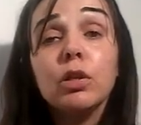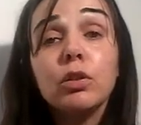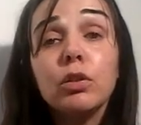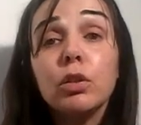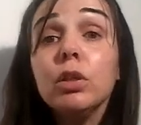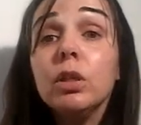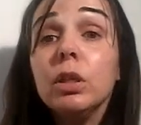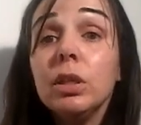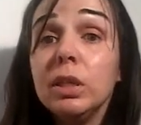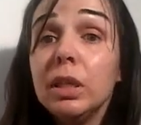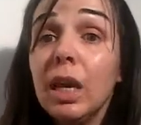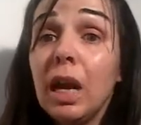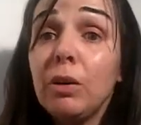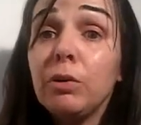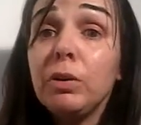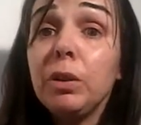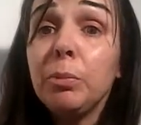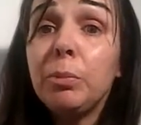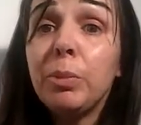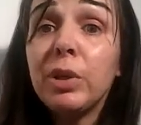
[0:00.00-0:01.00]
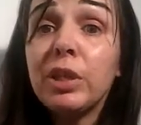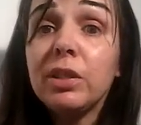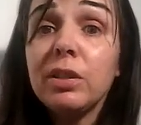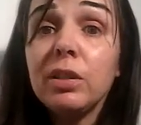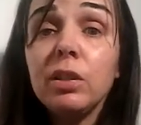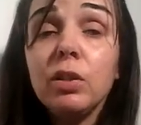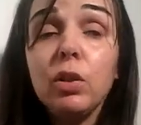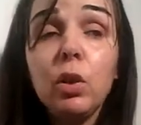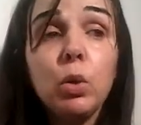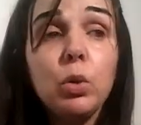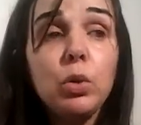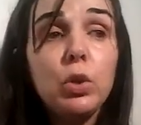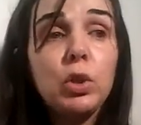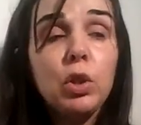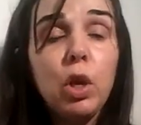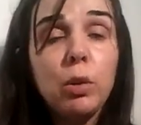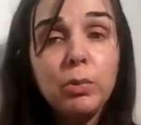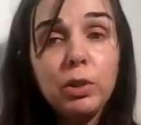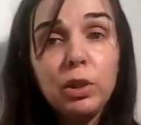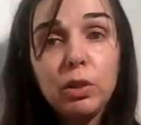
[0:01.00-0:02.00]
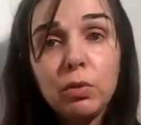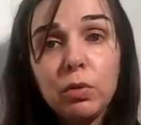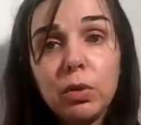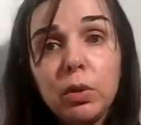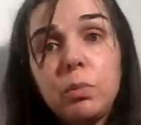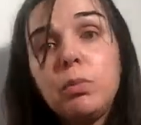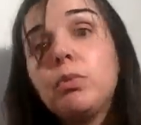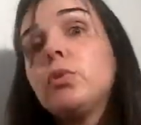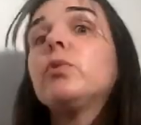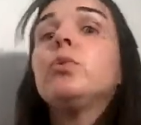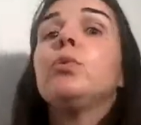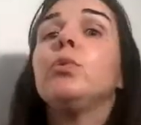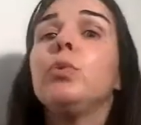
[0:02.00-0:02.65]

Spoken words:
So now the person who stopped the group